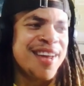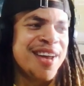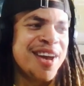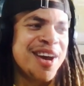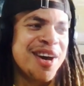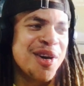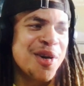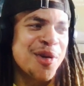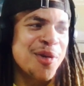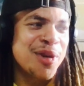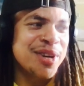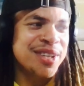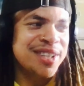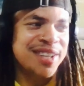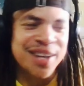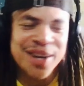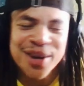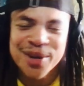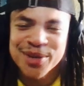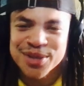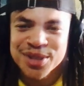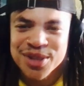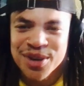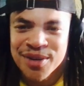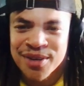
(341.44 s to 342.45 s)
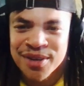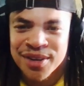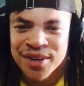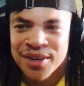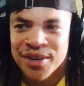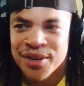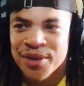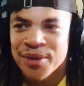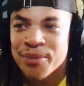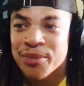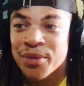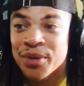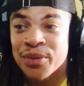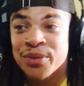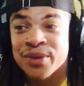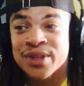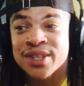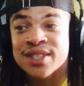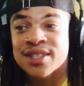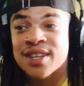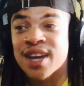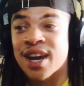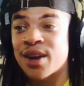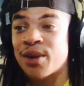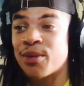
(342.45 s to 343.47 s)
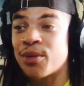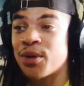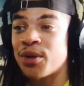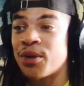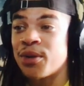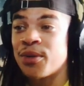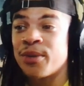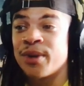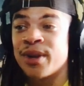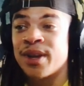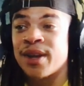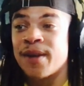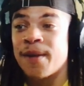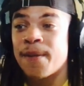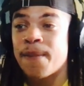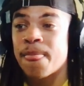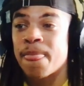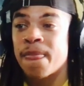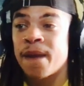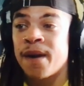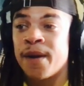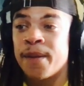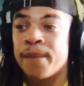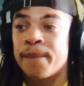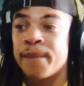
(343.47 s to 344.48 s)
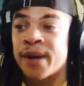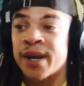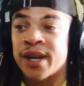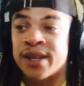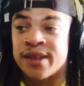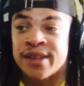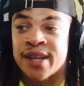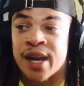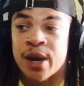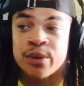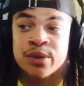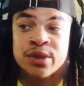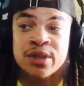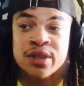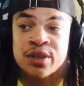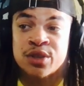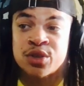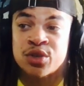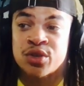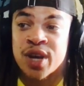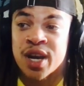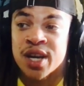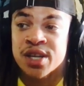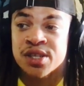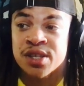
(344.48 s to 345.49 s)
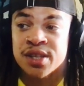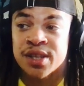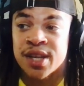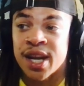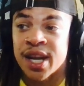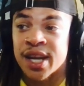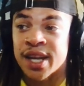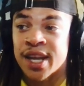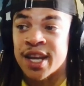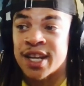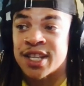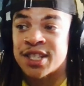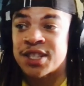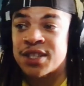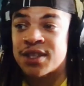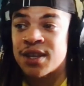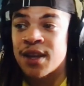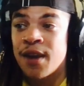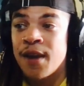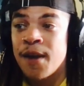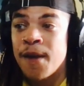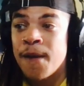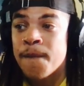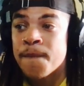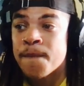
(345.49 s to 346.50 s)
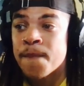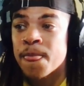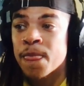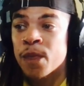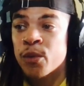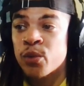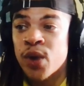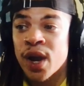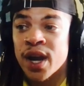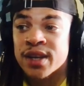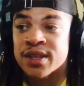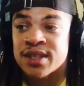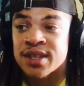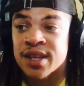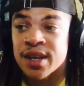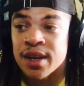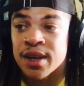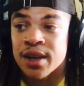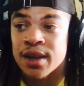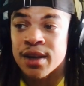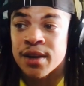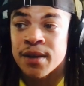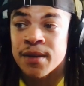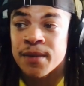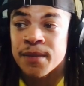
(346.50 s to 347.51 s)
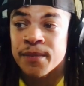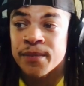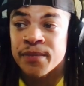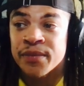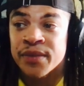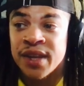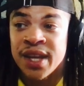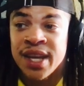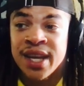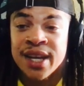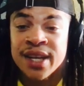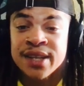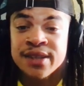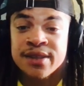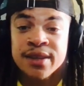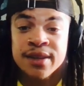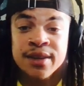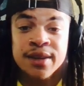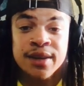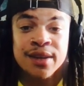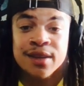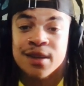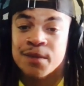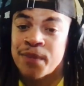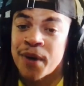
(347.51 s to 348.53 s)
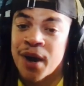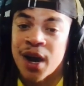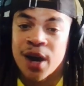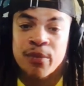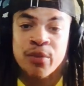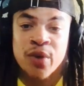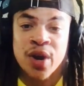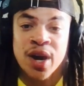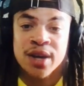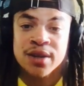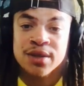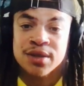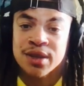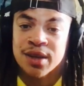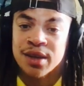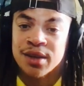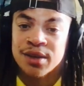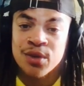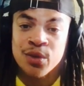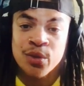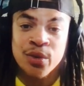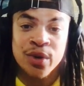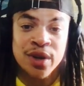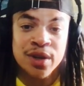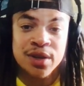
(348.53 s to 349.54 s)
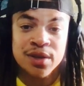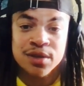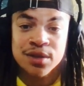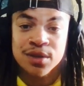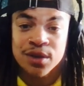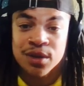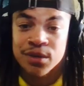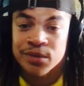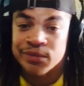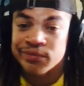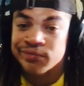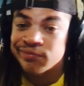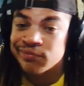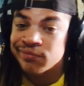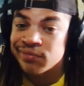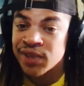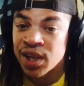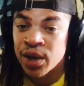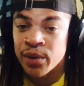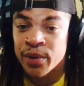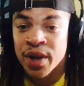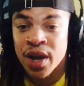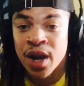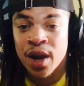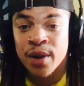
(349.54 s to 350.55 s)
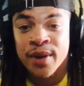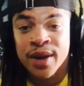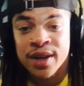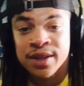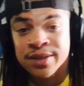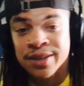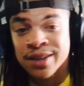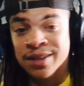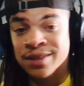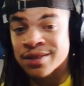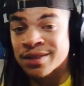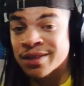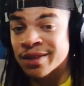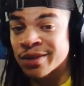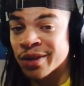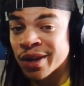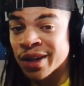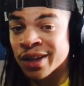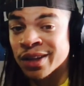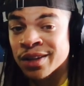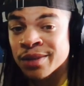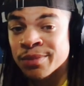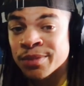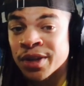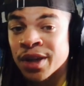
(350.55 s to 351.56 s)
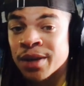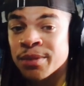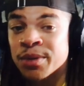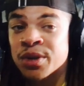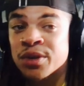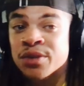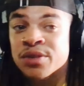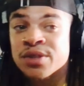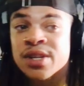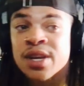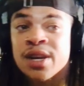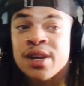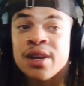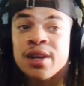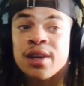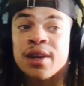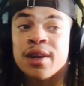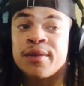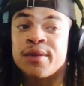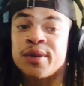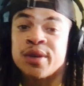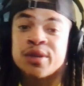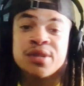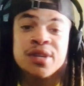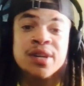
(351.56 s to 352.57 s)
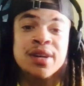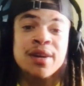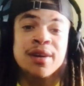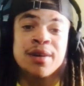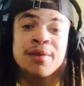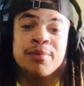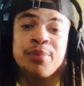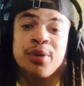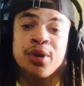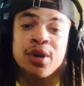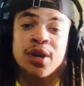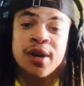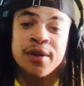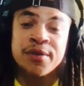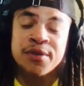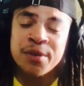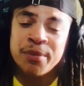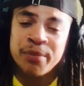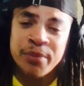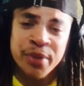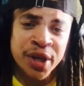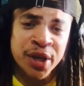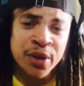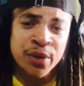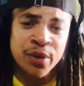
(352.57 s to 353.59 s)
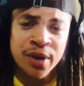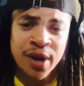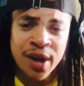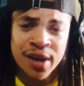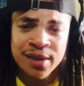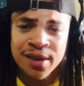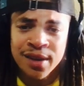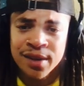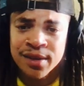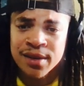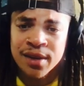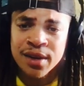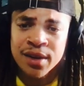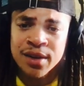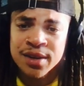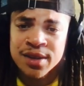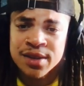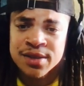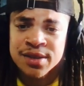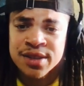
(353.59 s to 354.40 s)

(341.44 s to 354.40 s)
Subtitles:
what the hell was going on, but we just kind of rolled with it. That was the distraction that I guess Roxanne needed to hit the pop rocks and get the win. So there we are. Roxanne still getting them W's, even though she couldn't pull off the big one. I think her